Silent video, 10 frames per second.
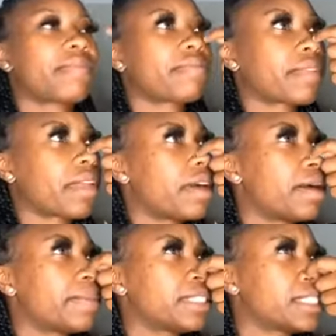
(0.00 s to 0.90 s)

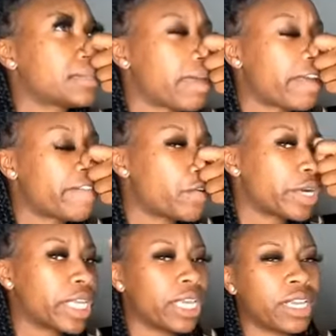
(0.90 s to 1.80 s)
I just made 4
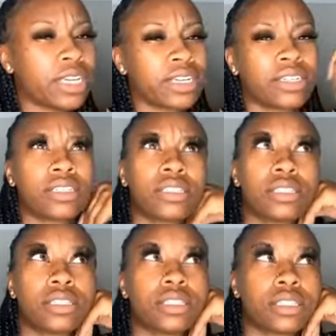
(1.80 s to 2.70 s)
years,
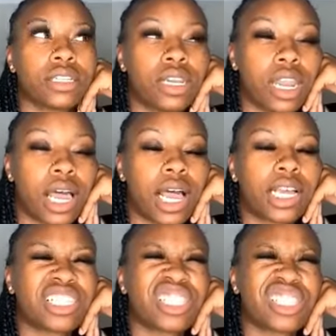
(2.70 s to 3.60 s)
July
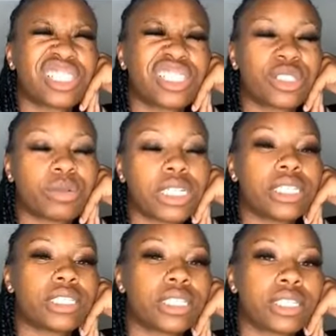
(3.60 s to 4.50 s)

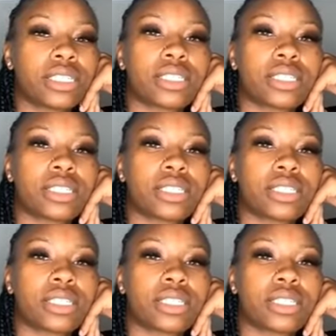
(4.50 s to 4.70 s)
26th.